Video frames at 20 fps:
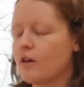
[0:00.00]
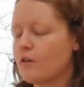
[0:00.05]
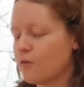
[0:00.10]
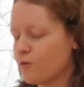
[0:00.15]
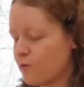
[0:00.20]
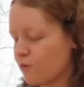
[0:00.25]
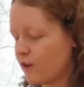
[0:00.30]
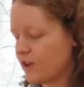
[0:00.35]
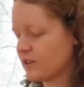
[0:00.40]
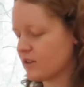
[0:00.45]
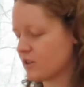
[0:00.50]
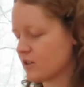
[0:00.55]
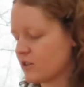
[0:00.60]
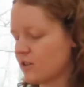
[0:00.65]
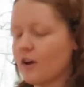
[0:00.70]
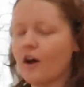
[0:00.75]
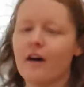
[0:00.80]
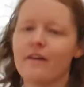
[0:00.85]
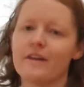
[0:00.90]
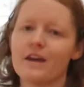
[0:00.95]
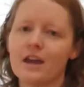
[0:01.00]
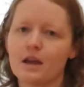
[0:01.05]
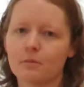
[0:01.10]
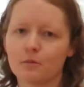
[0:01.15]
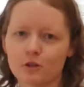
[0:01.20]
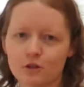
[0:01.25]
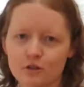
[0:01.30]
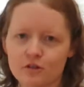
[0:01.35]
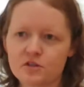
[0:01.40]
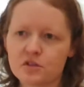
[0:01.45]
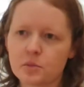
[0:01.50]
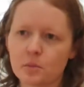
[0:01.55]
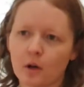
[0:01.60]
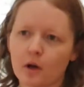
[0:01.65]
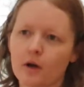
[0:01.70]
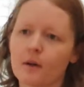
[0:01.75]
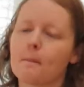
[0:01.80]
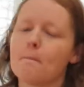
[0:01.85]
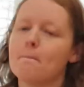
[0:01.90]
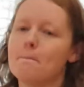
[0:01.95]
fits on the hammered
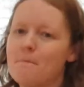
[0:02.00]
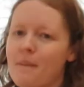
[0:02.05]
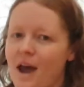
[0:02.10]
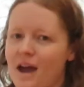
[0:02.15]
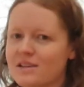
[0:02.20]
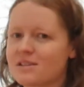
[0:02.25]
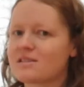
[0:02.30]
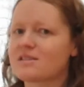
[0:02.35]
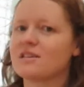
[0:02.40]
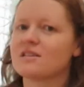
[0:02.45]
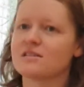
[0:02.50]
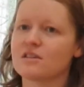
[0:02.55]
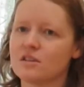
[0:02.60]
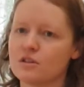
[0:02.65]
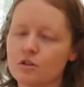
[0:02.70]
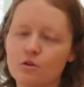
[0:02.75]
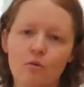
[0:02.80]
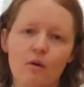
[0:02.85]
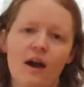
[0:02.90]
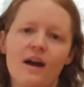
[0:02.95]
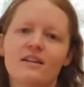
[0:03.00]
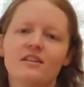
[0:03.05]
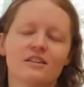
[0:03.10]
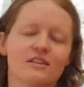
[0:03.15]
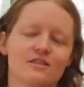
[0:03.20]
dulcimer best as a duet,